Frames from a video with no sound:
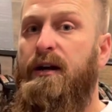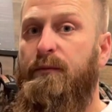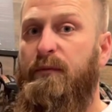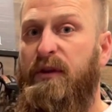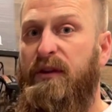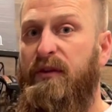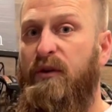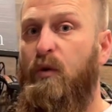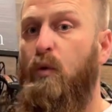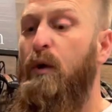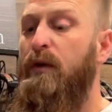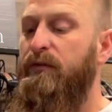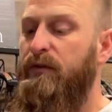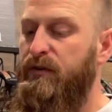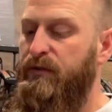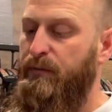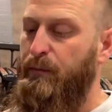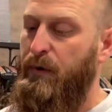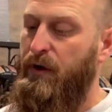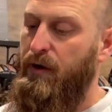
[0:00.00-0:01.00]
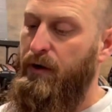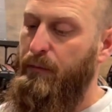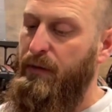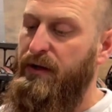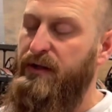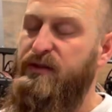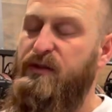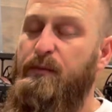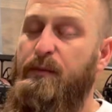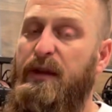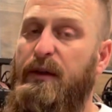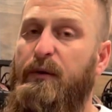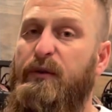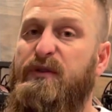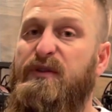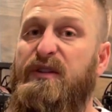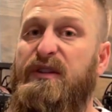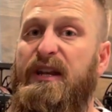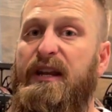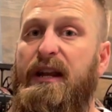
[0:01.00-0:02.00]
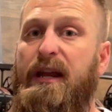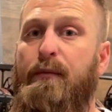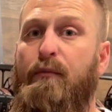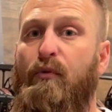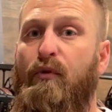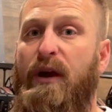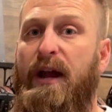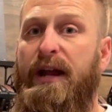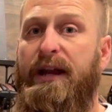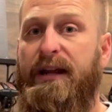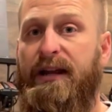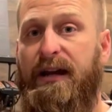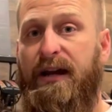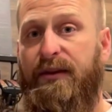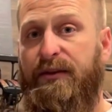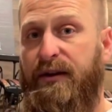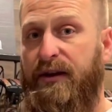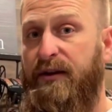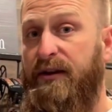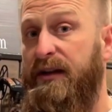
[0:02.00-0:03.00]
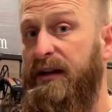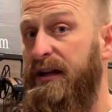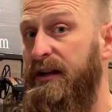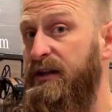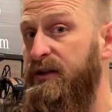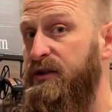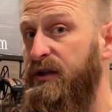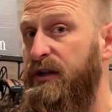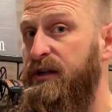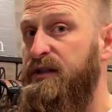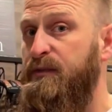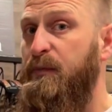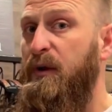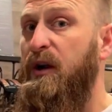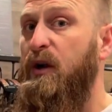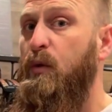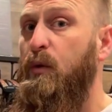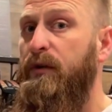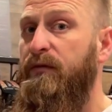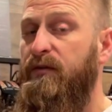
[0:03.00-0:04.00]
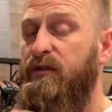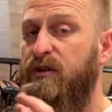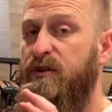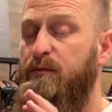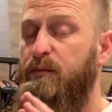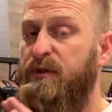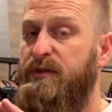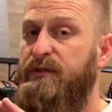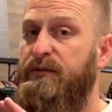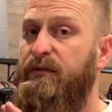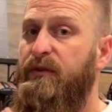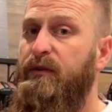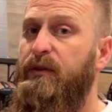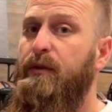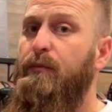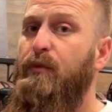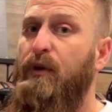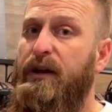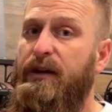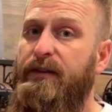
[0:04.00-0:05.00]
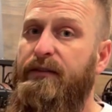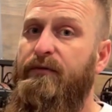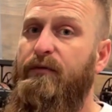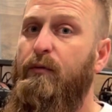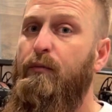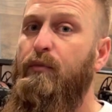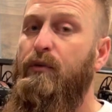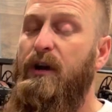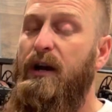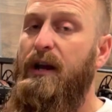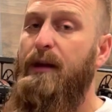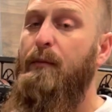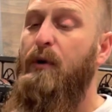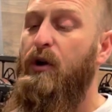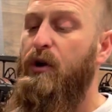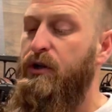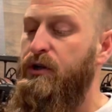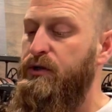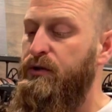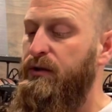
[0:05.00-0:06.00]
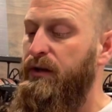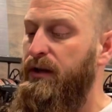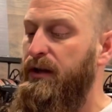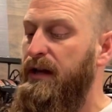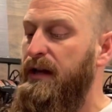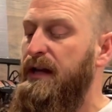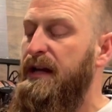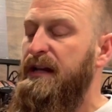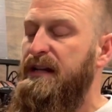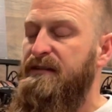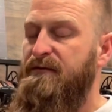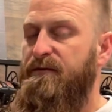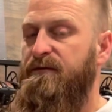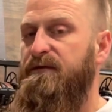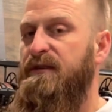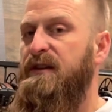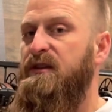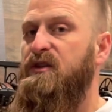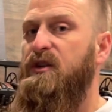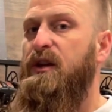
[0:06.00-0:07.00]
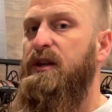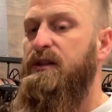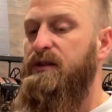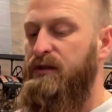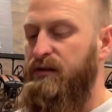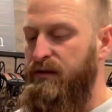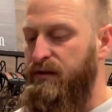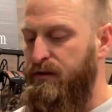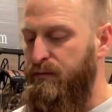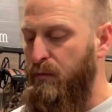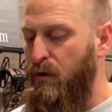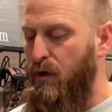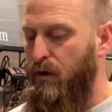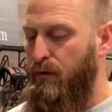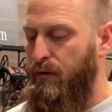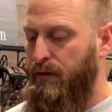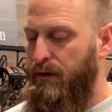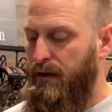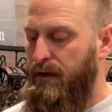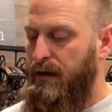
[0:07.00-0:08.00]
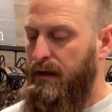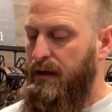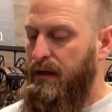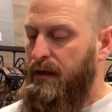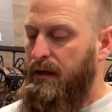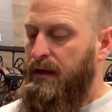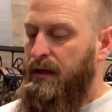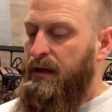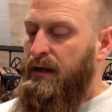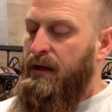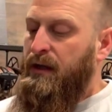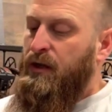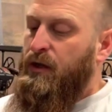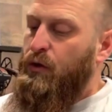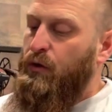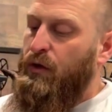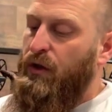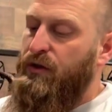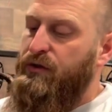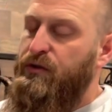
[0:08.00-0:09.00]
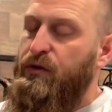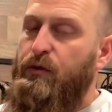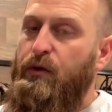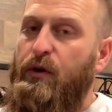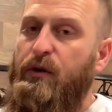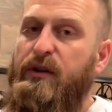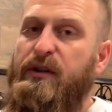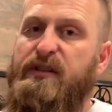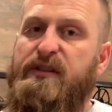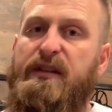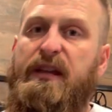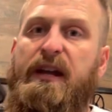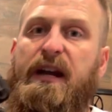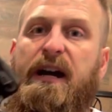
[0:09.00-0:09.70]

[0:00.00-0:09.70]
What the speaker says: in the quiver department to be able to get a bracket on there and get a tight spot quiver specifically branded for Prime Archery to fit tight to this bow. You'll also notice that